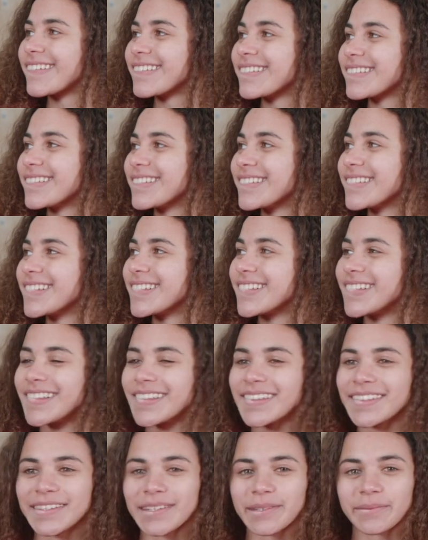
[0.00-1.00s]

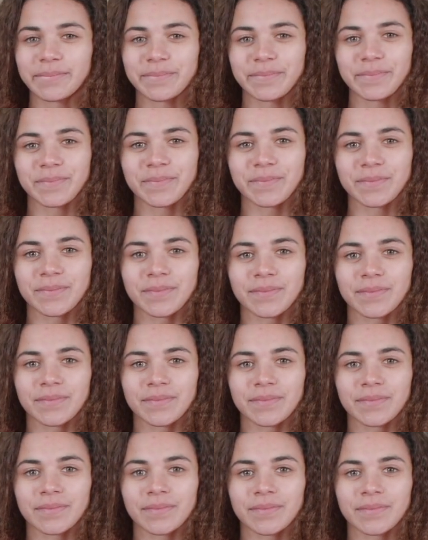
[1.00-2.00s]

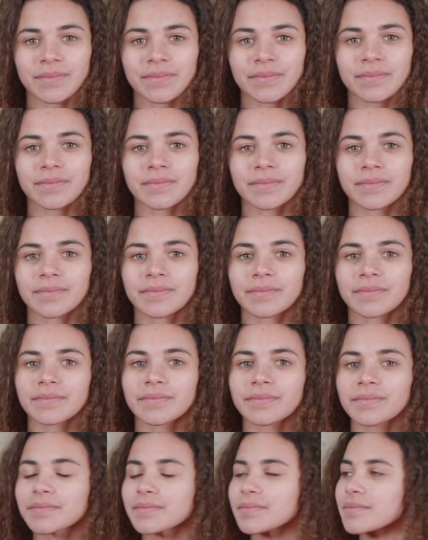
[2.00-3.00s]

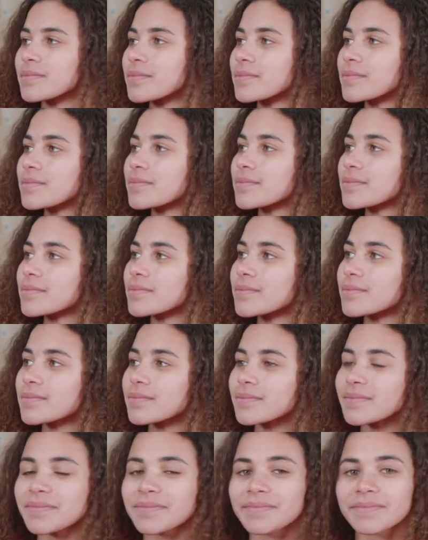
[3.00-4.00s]

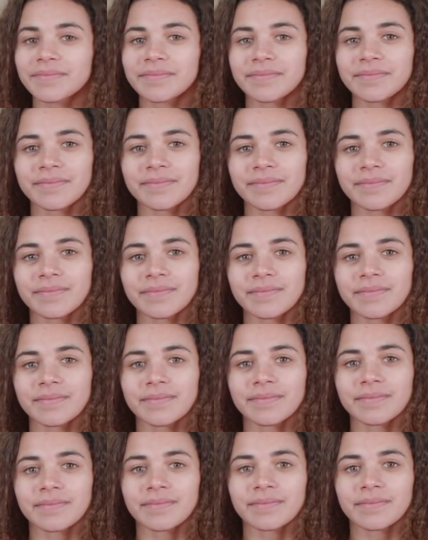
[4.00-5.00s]

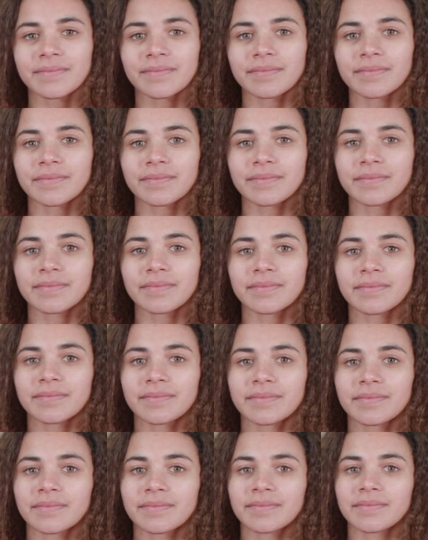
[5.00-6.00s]

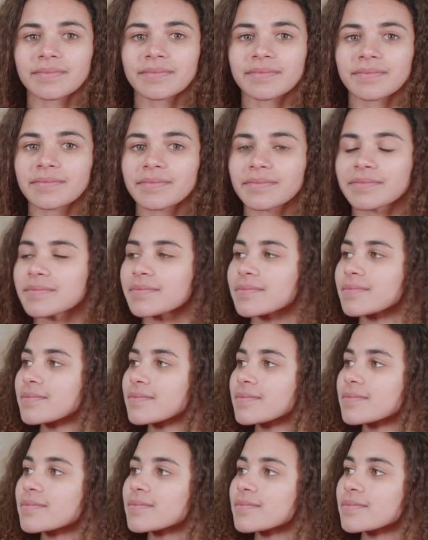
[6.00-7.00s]

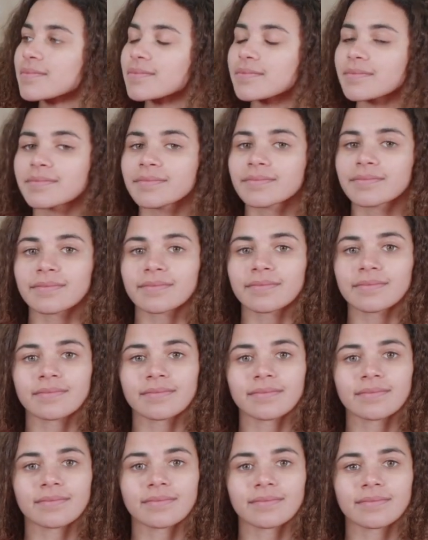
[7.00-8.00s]
(not speaking)